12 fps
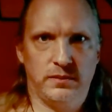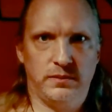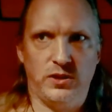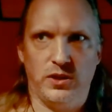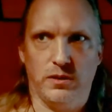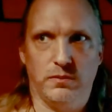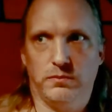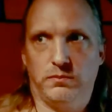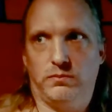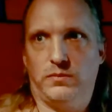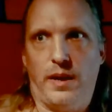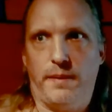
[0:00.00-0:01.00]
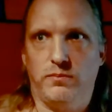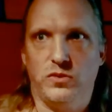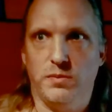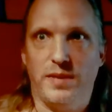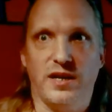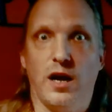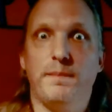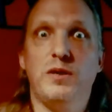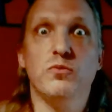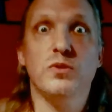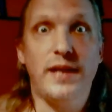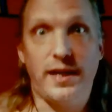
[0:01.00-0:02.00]
You know, you may not be
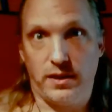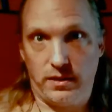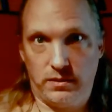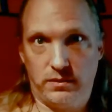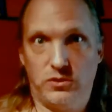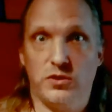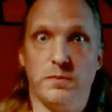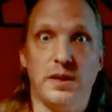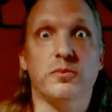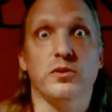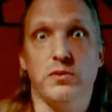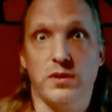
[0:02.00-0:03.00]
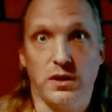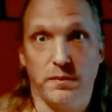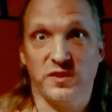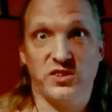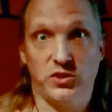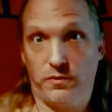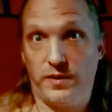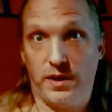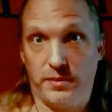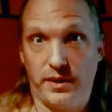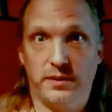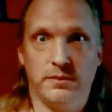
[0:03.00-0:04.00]
related to the people you think of as your
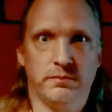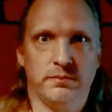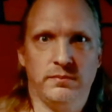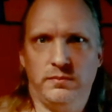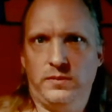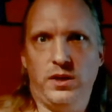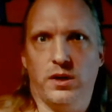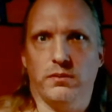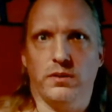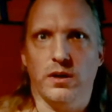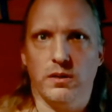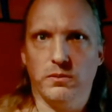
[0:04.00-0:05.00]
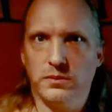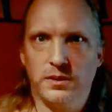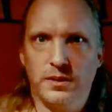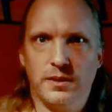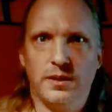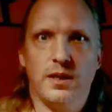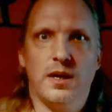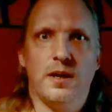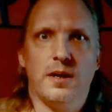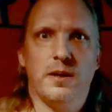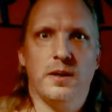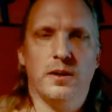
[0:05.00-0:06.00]
family. You don't know.
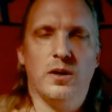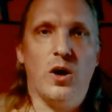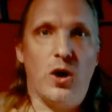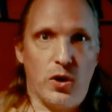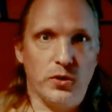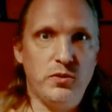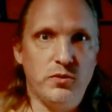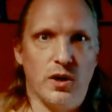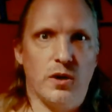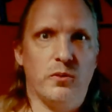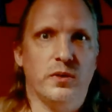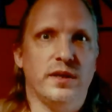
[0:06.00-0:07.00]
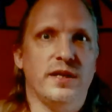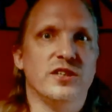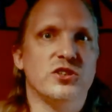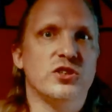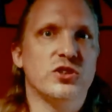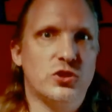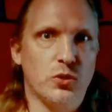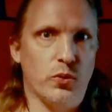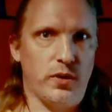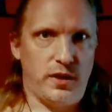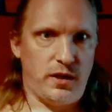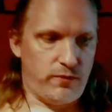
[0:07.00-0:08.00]
All you know is the
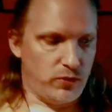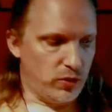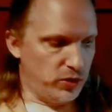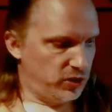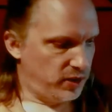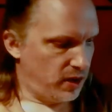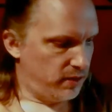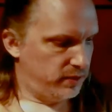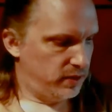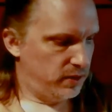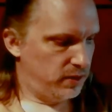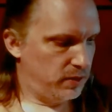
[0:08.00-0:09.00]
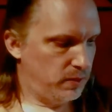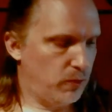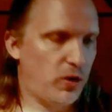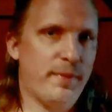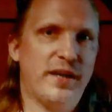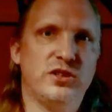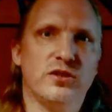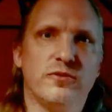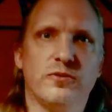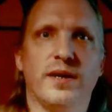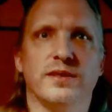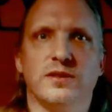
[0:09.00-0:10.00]
story that you've told yourself. What about your
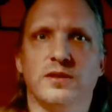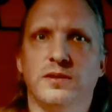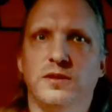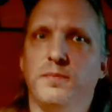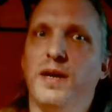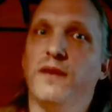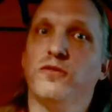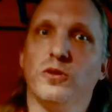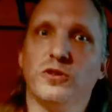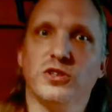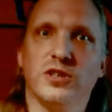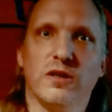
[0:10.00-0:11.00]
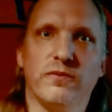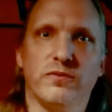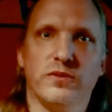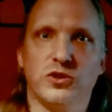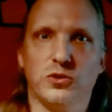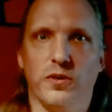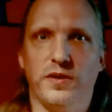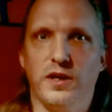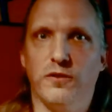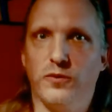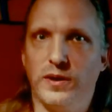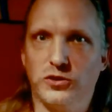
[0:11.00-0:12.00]
friends? You may have told yourself the story that
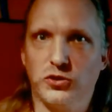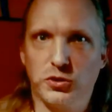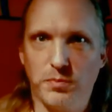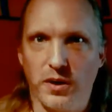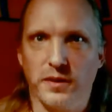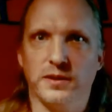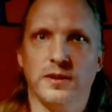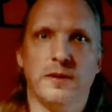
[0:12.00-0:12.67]
your friends are smart.